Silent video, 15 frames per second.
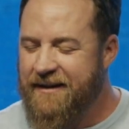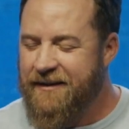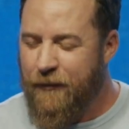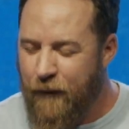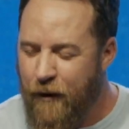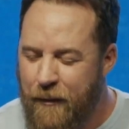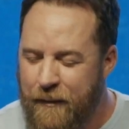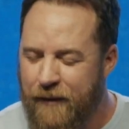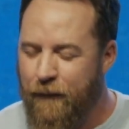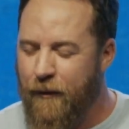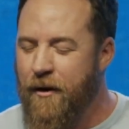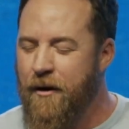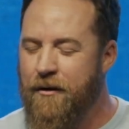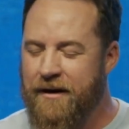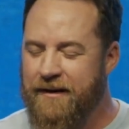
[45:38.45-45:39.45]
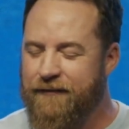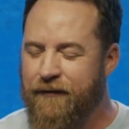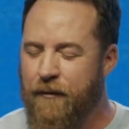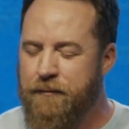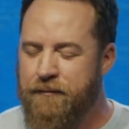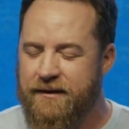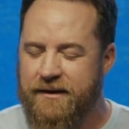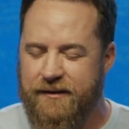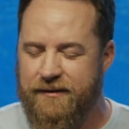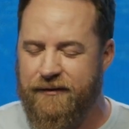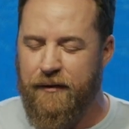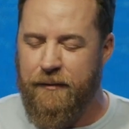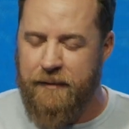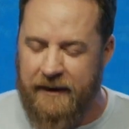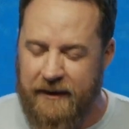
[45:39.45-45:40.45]
the Roman road and from
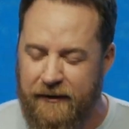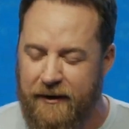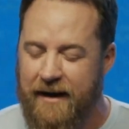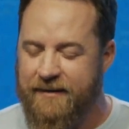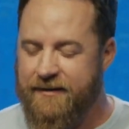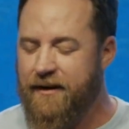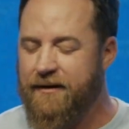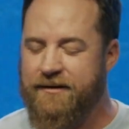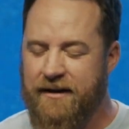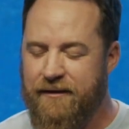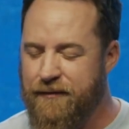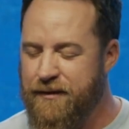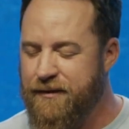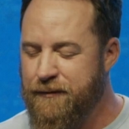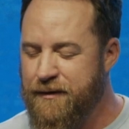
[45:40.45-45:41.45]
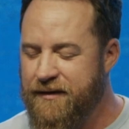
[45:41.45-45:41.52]
just familiarizing ourselves with,